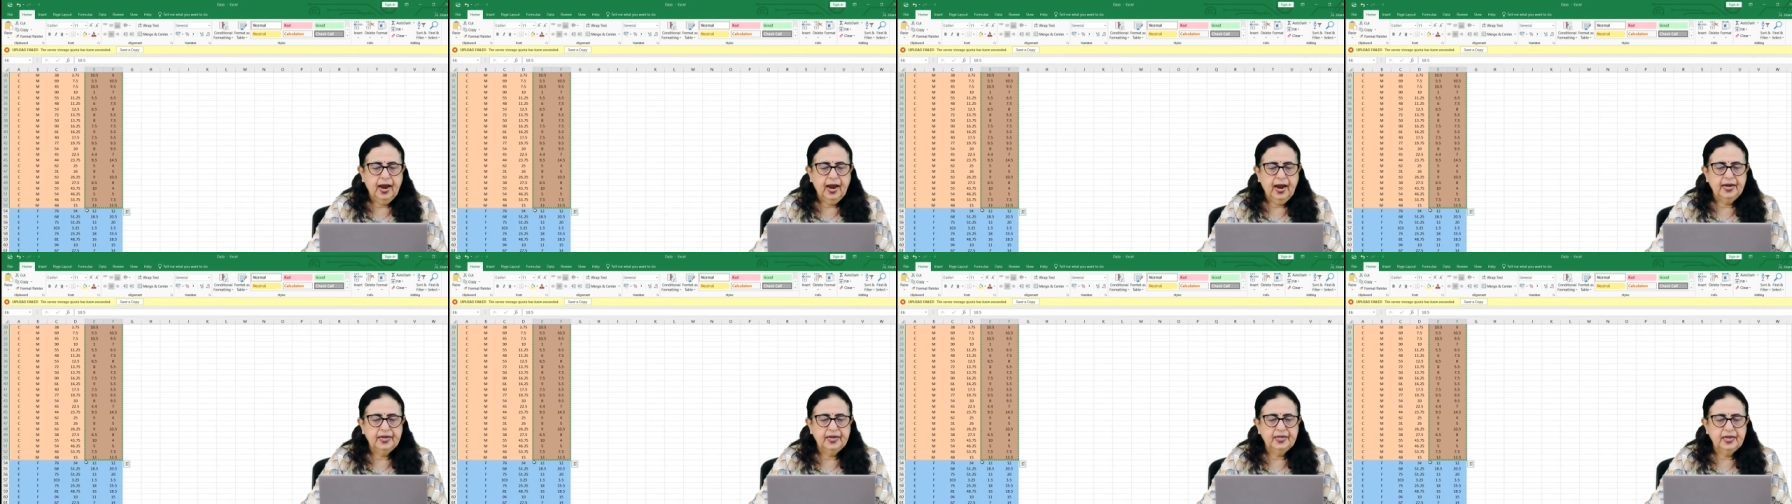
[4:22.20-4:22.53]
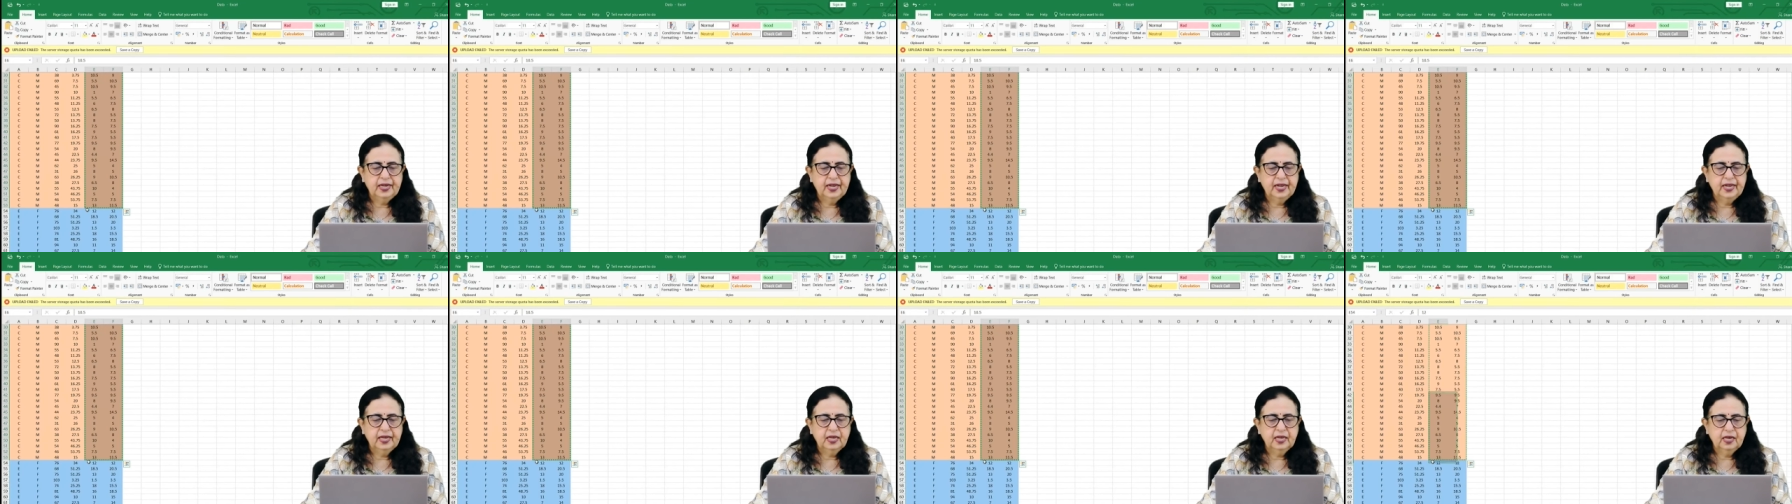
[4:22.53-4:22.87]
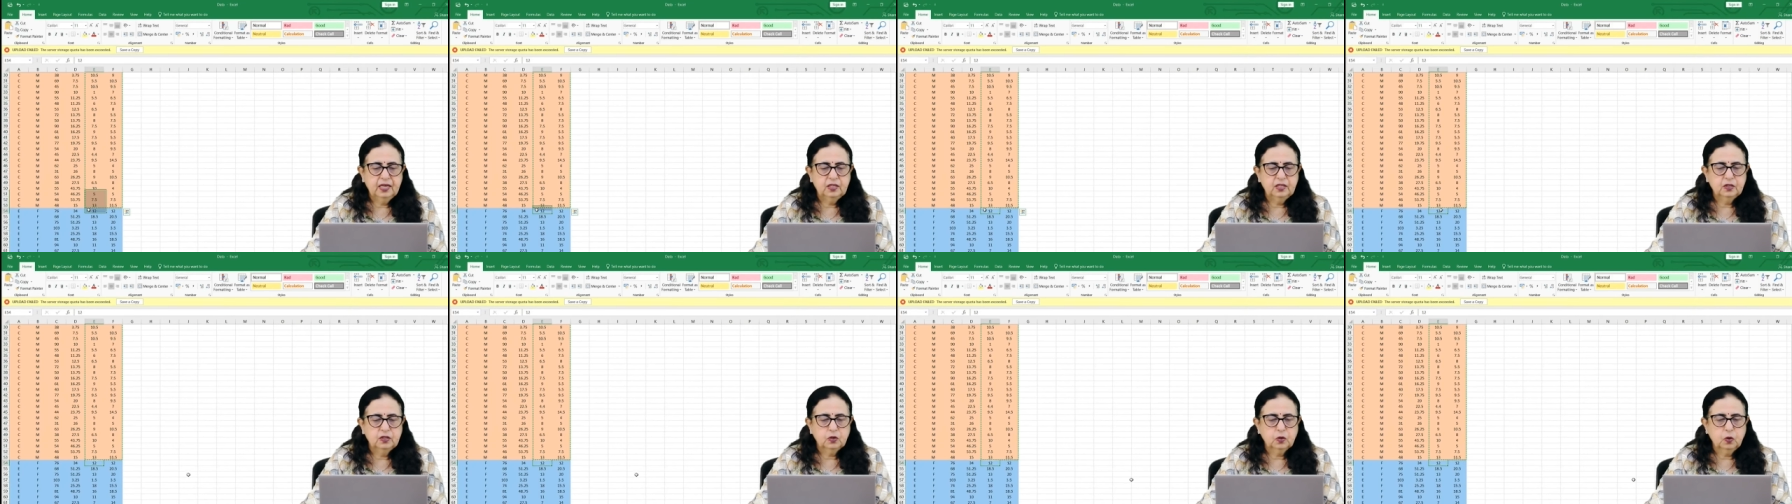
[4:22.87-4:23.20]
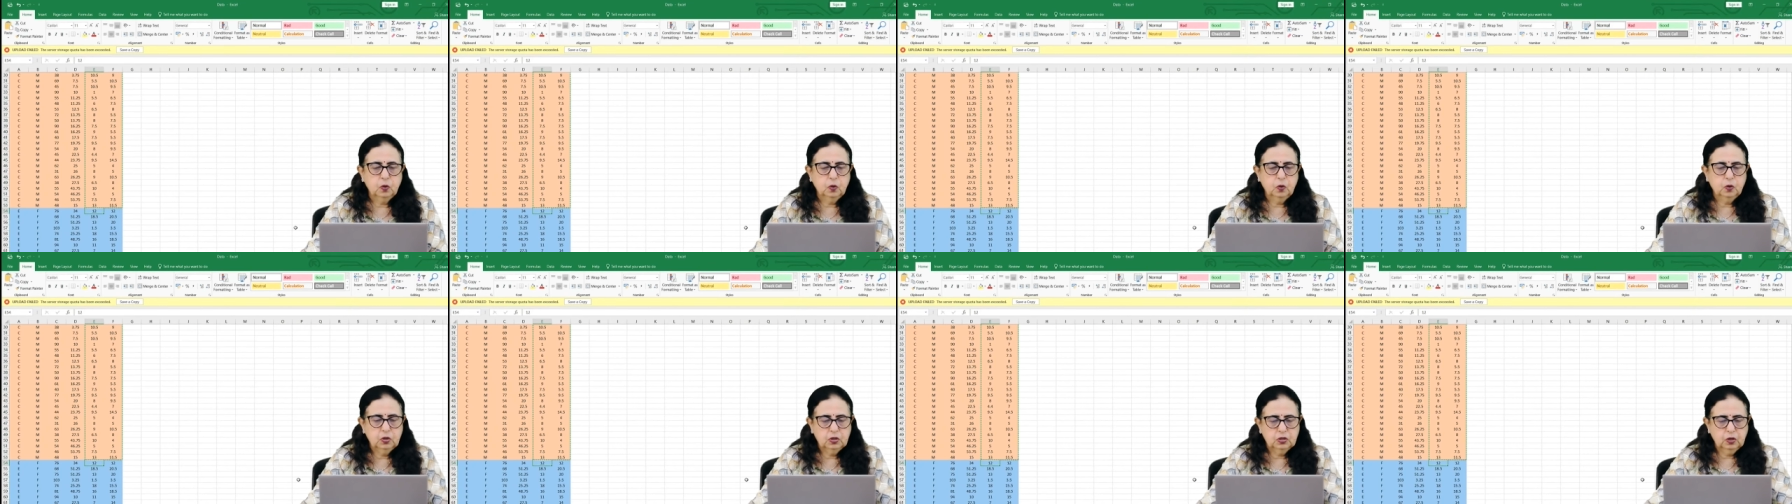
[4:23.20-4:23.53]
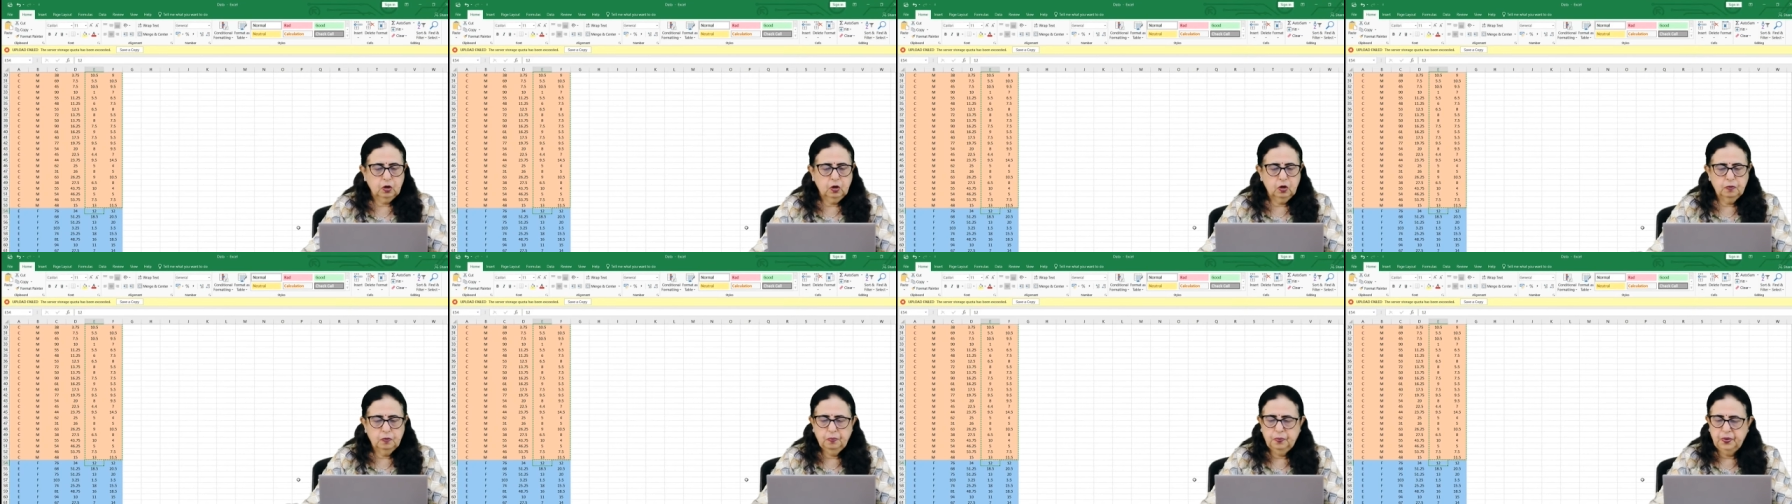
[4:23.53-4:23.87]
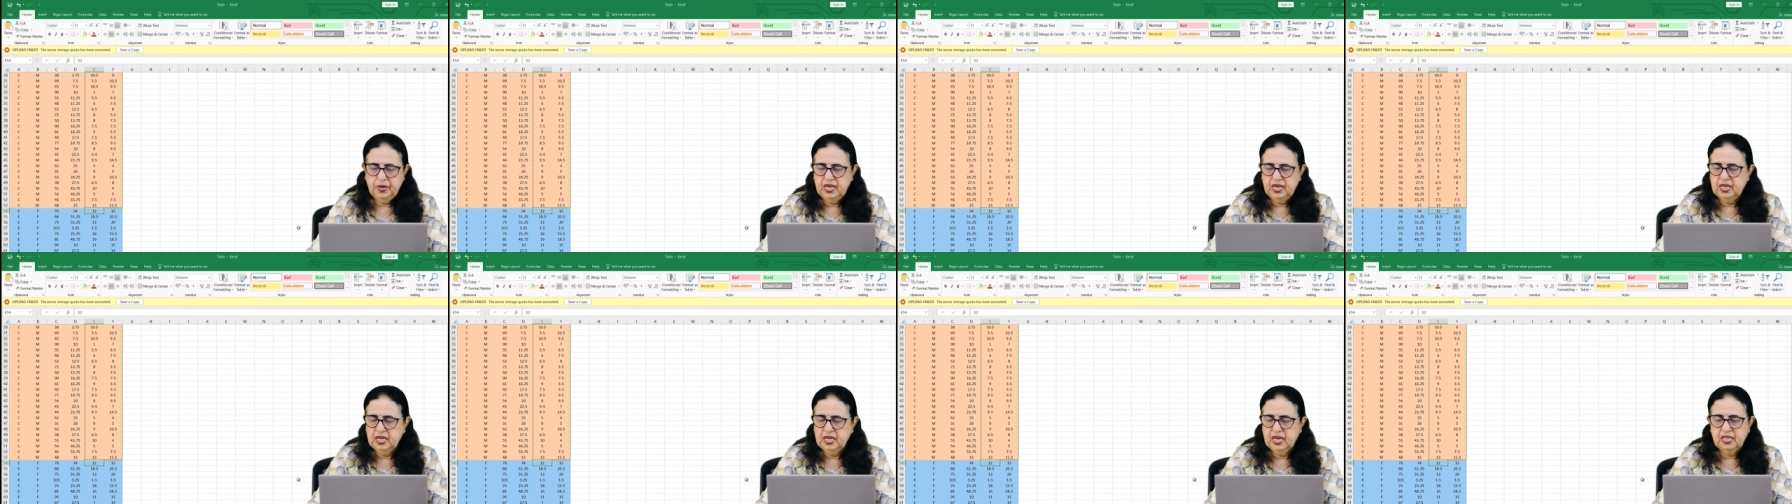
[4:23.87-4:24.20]
I take scores on
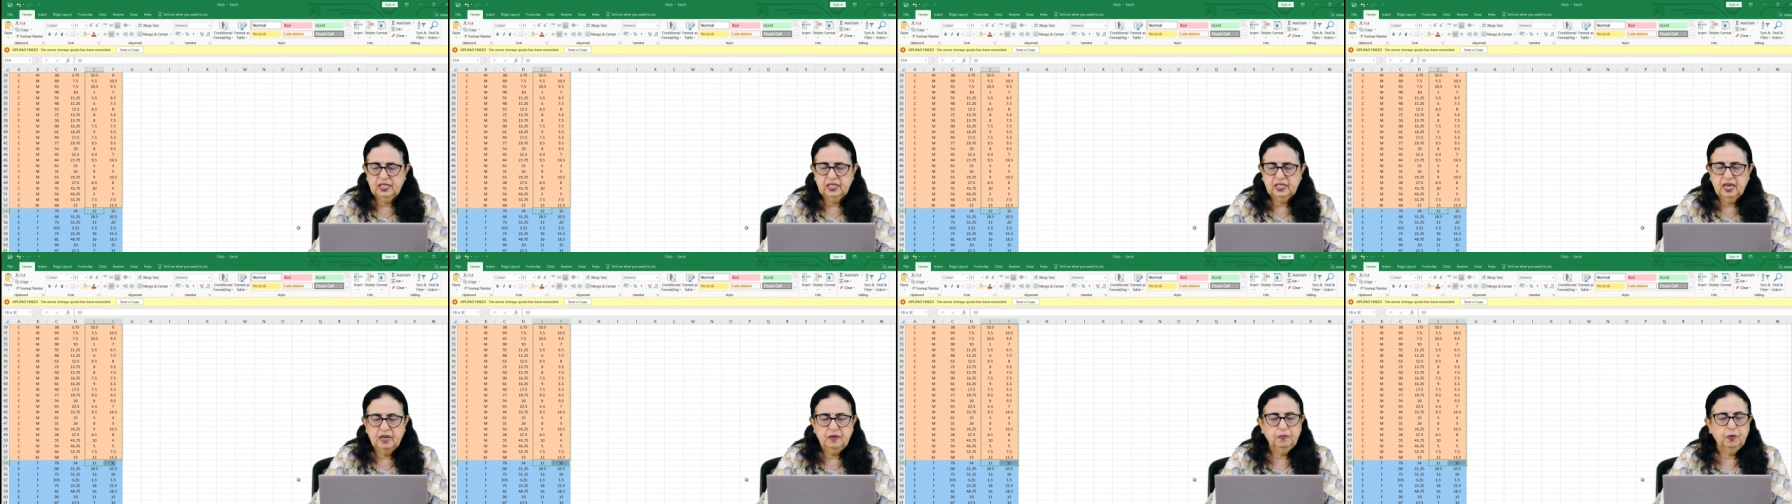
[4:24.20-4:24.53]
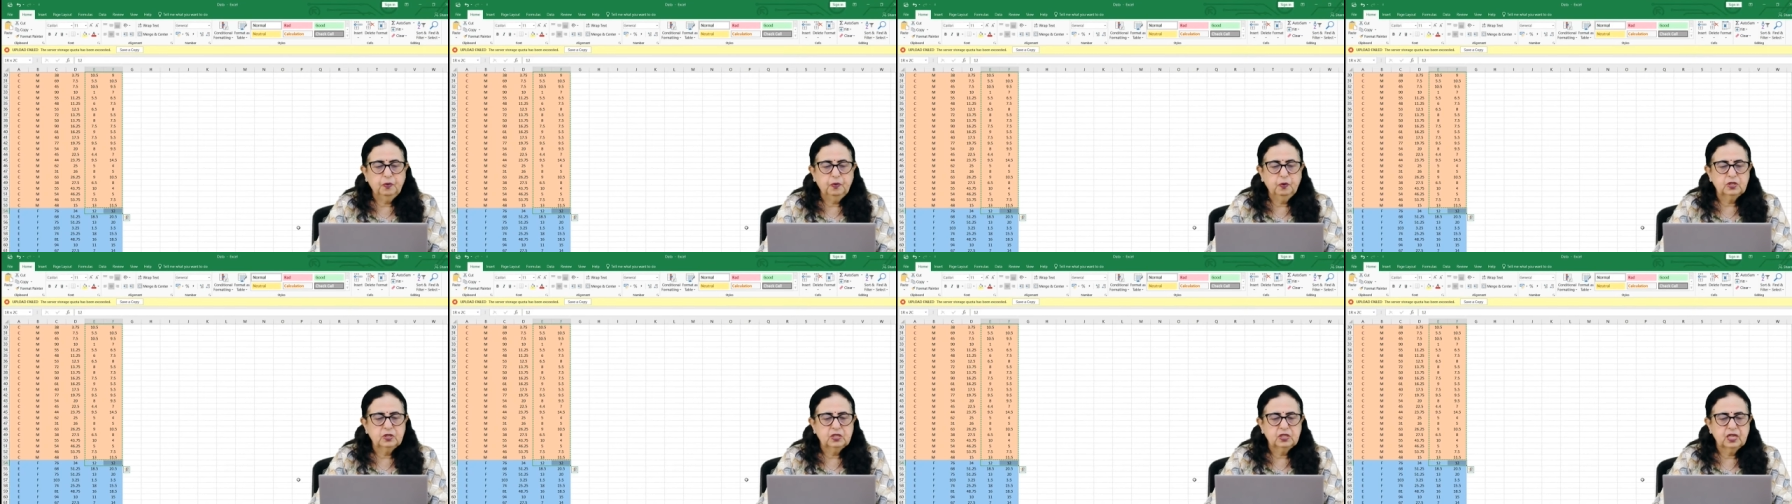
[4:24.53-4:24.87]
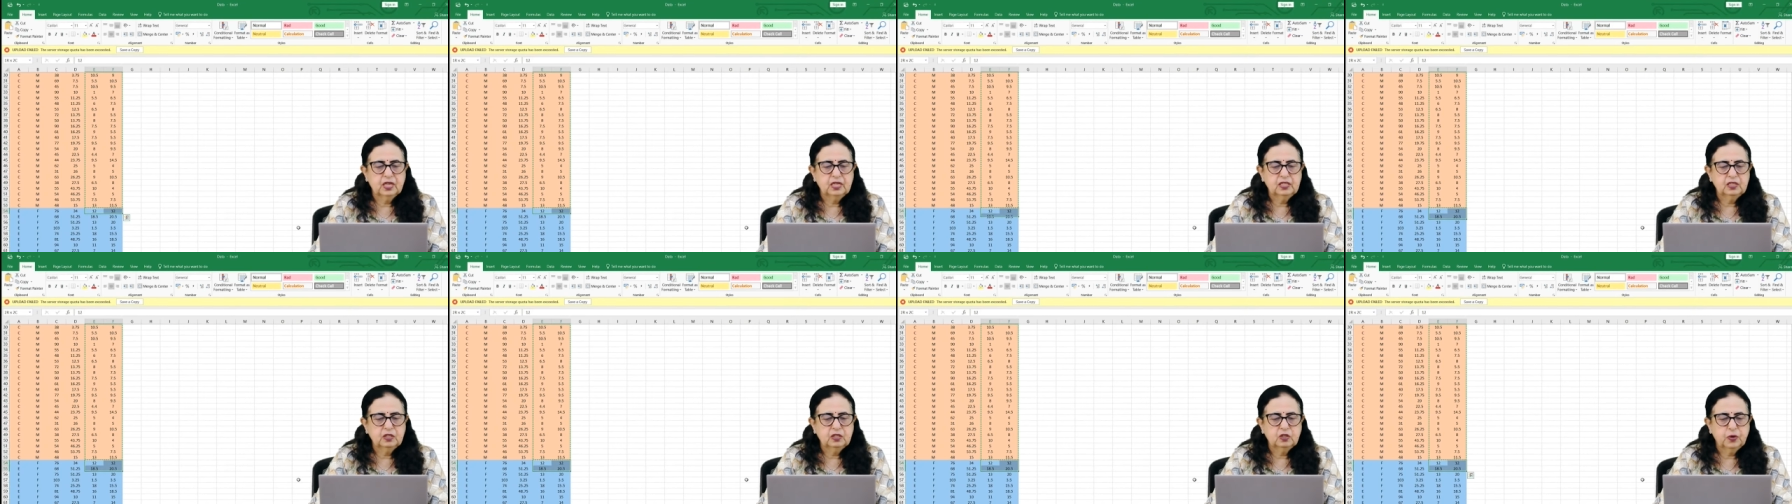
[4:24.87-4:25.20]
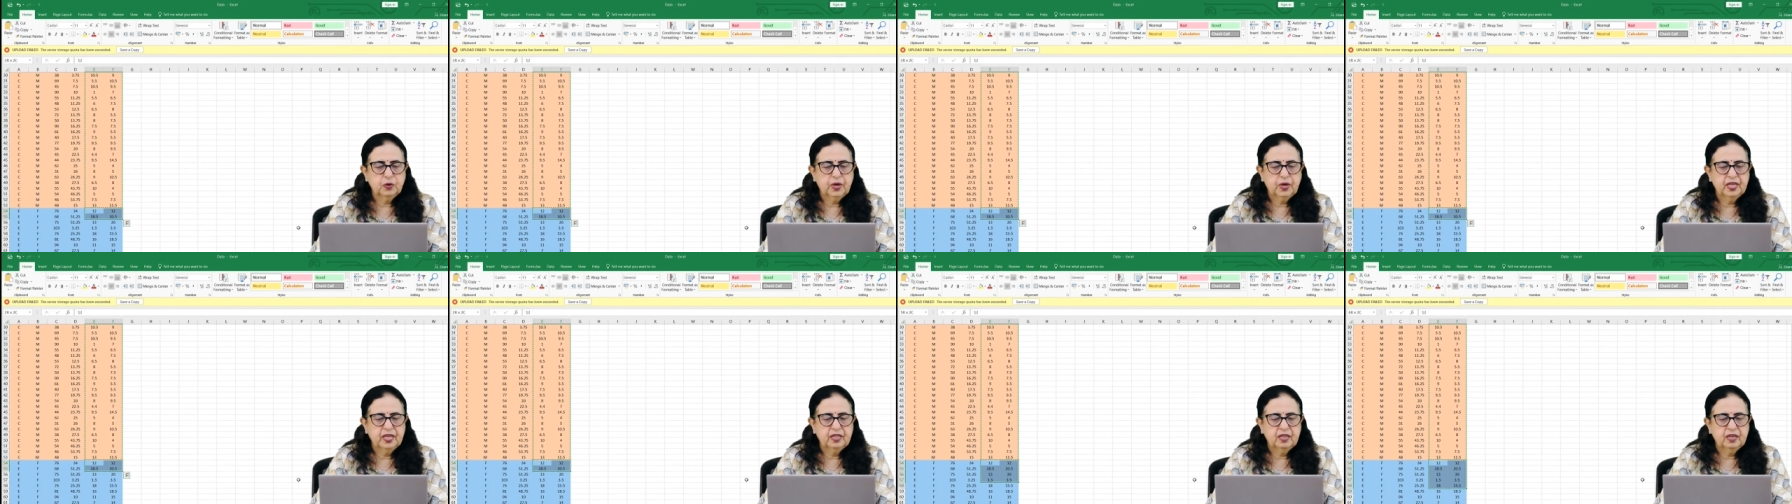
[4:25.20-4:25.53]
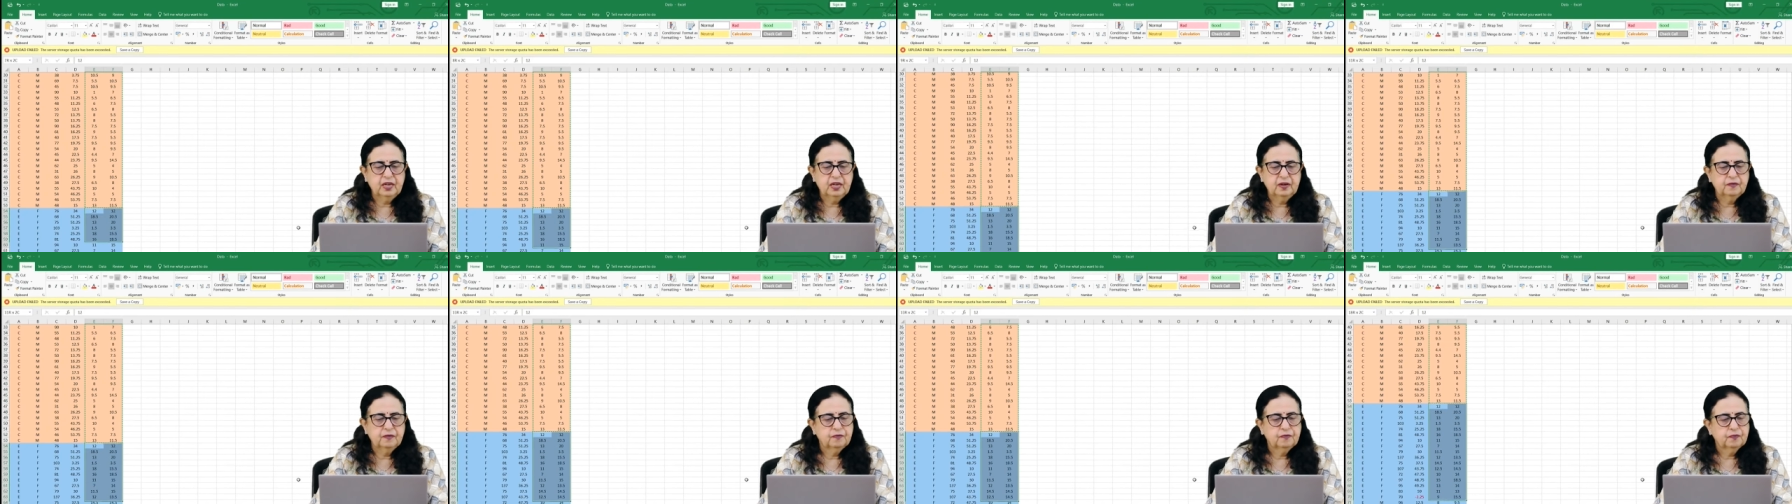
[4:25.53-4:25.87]
pre-test and post-test together.